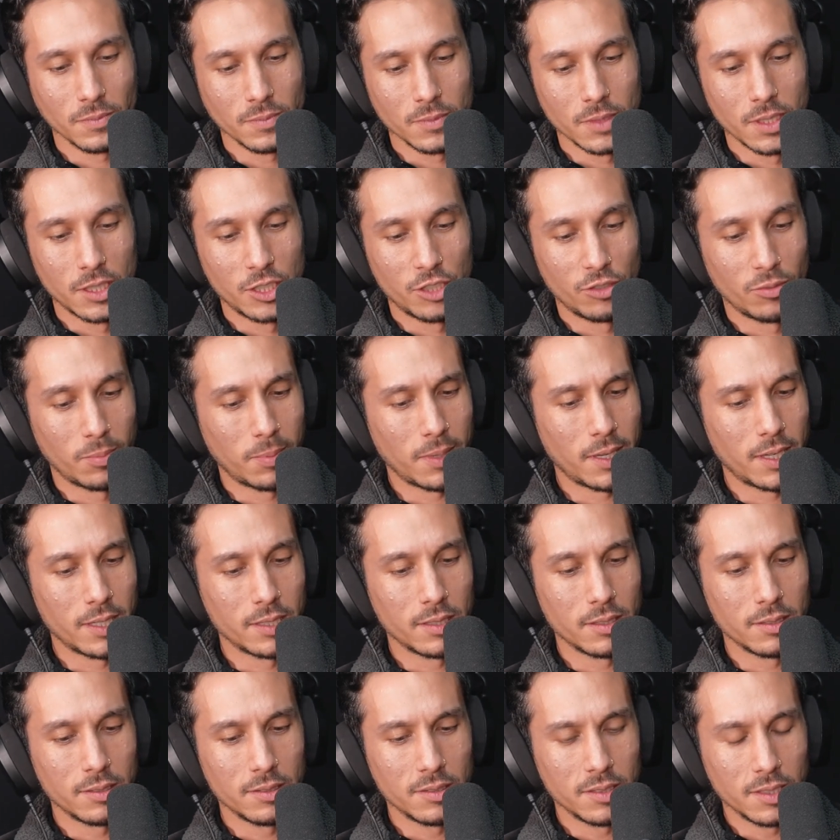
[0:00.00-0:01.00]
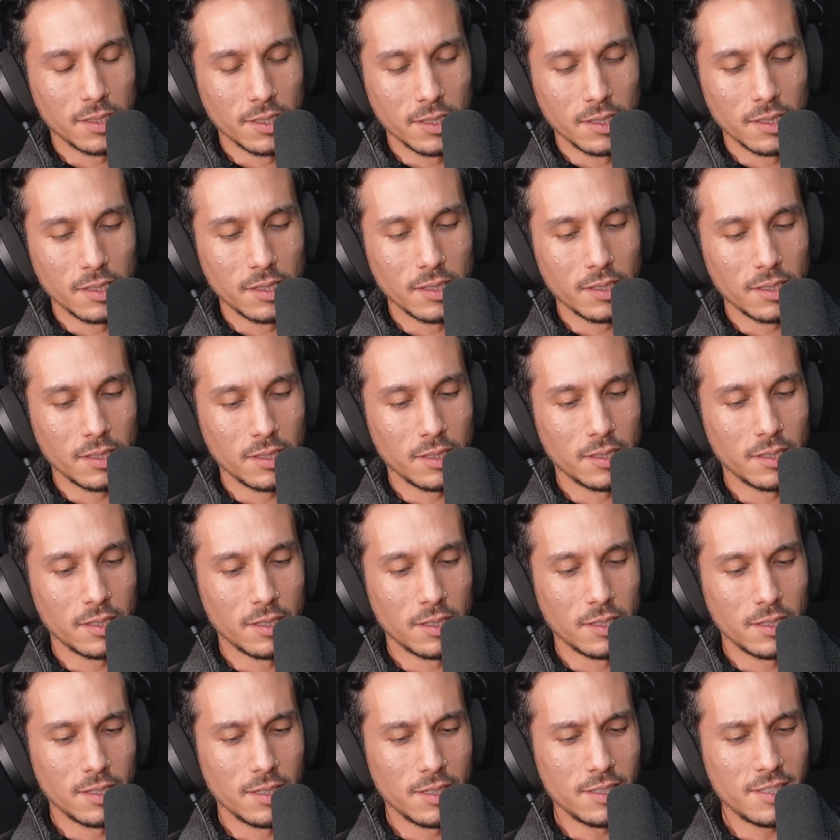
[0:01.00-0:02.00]
She replied,
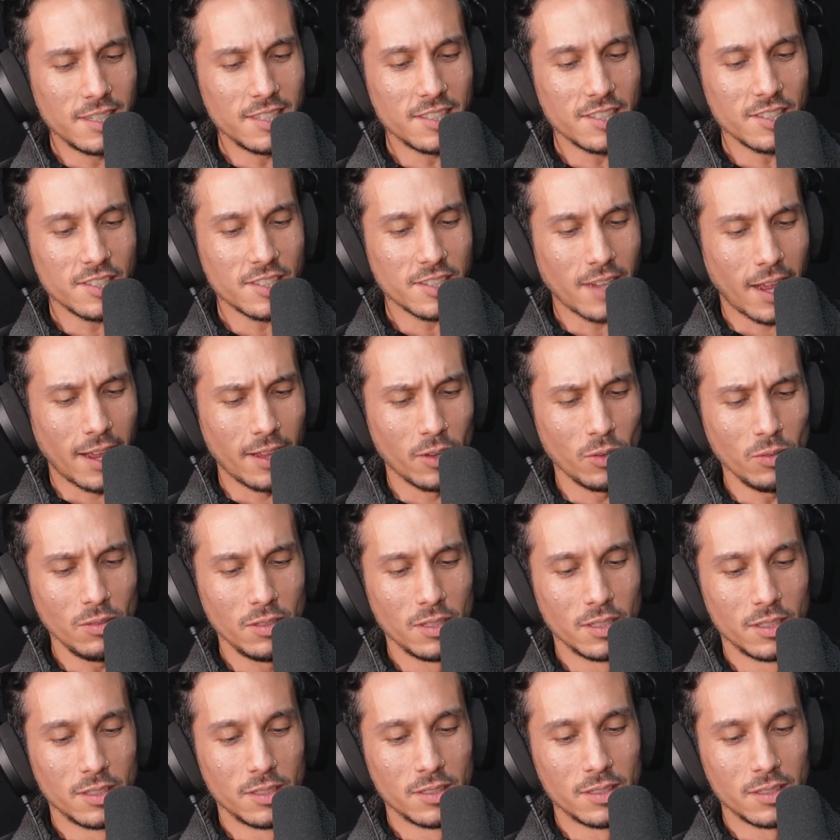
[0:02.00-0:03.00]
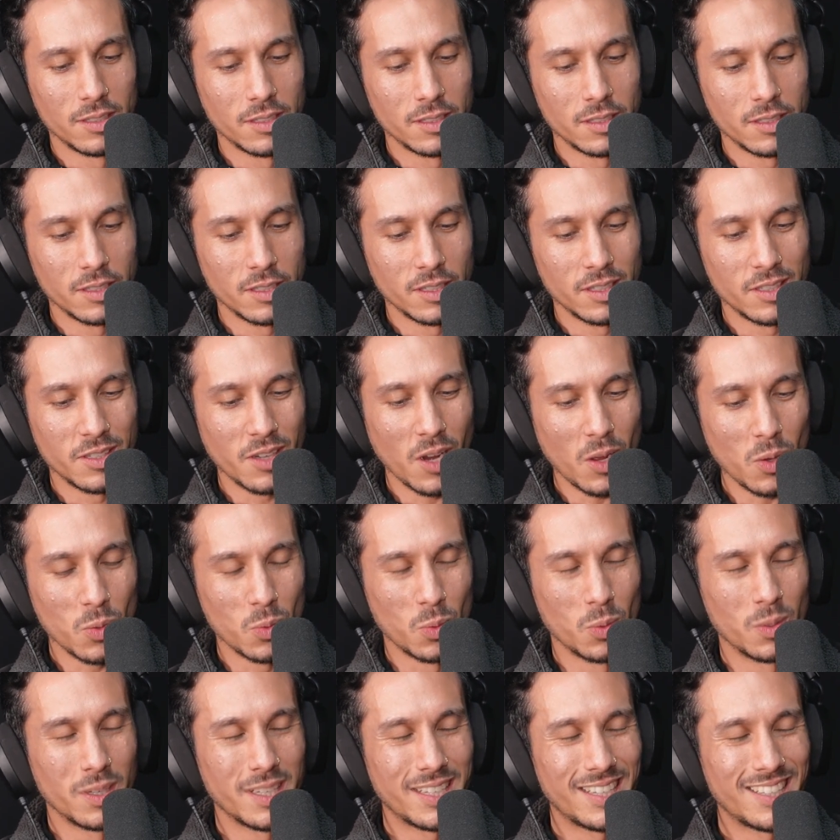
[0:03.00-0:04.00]
"Is it to scale?"
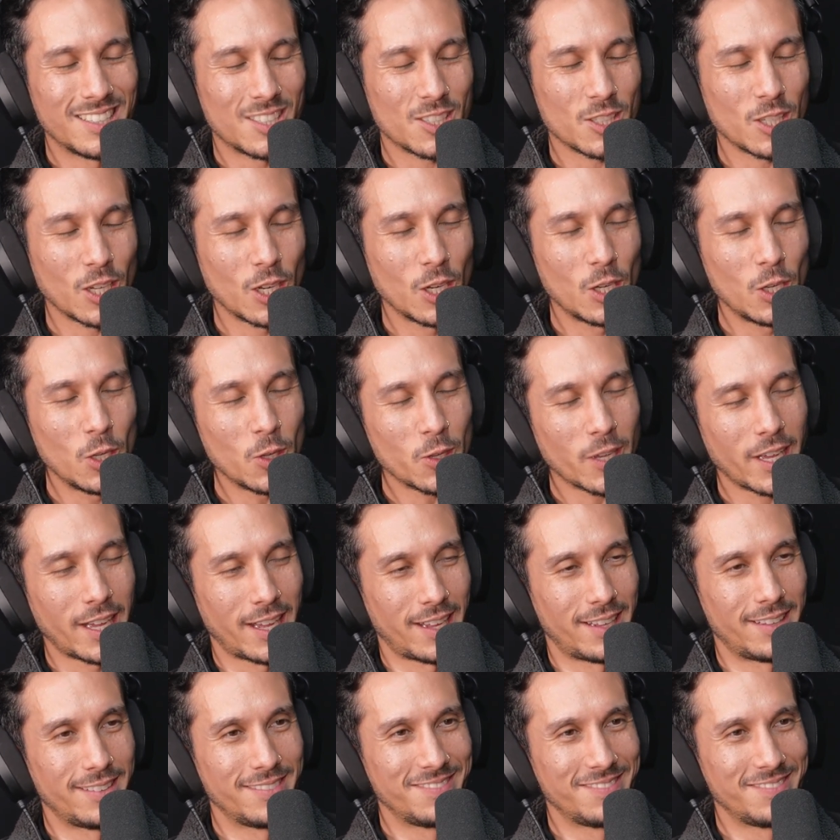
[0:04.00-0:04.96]
"No, it's to look at."